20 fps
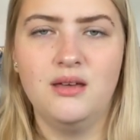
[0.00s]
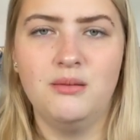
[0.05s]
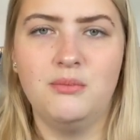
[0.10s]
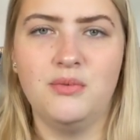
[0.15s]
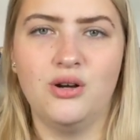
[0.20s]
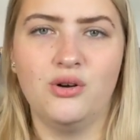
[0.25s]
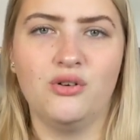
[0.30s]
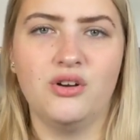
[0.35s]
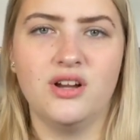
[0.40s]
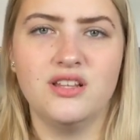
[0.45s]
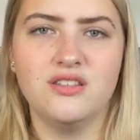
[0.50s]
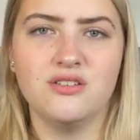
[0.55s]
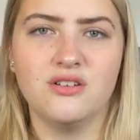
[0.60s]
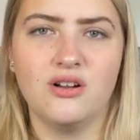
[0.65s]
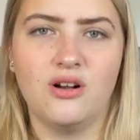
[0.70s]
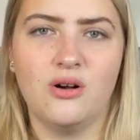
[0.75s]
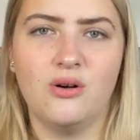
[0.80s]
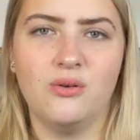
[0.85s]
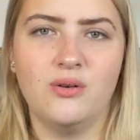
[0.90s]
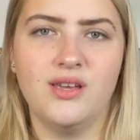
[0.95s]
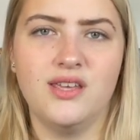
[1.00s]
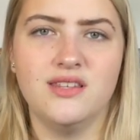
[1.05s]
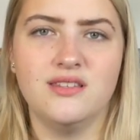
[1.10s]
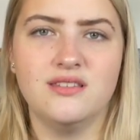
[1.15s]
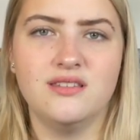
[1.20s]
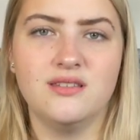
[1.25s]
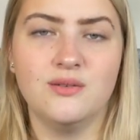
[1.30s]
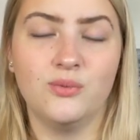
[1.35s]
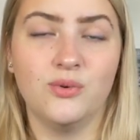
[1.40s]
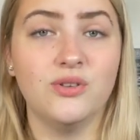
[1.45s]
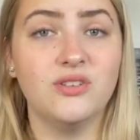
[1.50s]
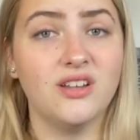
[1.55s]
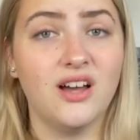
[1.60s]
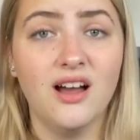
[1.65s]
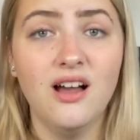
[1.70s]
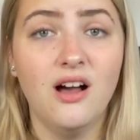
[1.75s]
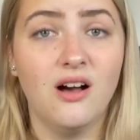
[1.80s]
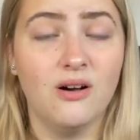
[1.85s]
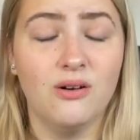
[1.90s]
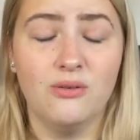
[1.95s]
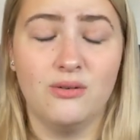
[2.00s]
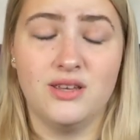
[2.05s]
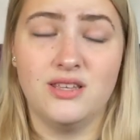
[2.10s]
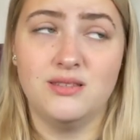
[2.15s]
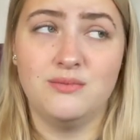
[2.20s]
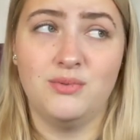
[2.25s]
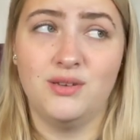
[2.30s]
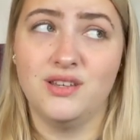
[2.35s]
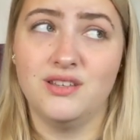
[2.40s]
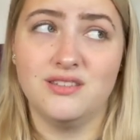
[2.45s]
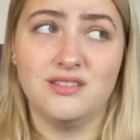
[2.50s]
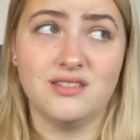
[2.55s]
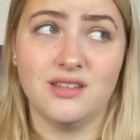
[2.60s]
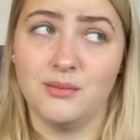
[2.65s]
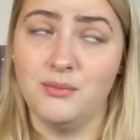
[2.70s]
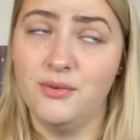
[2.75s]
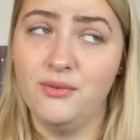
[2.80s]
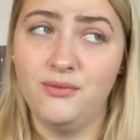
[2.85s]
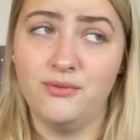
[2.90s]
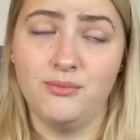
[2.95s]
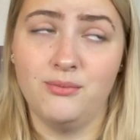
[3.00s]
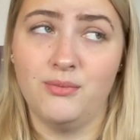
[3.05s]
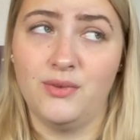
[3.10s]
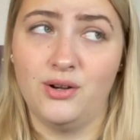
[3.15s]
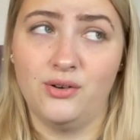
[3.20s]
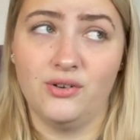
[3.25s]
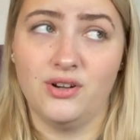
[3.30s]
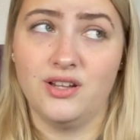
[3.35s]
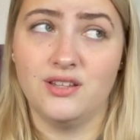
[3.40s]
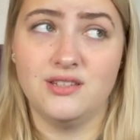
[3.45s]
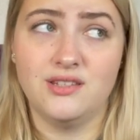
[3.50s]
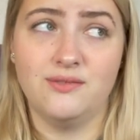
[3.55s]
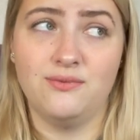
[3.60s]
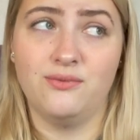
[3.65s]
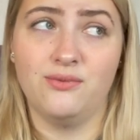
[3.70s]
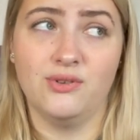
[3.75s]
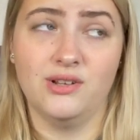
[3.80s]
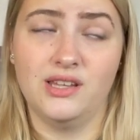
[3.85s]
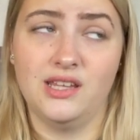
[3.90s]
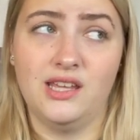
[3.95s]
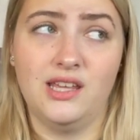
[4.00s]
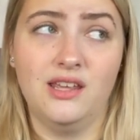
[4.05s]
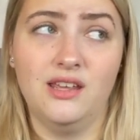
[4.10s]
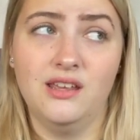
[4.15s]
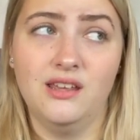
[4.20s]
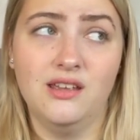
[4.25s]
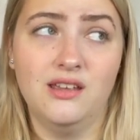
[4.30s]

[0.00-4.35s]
middle grades are always, well, not always, because some of middle grades have really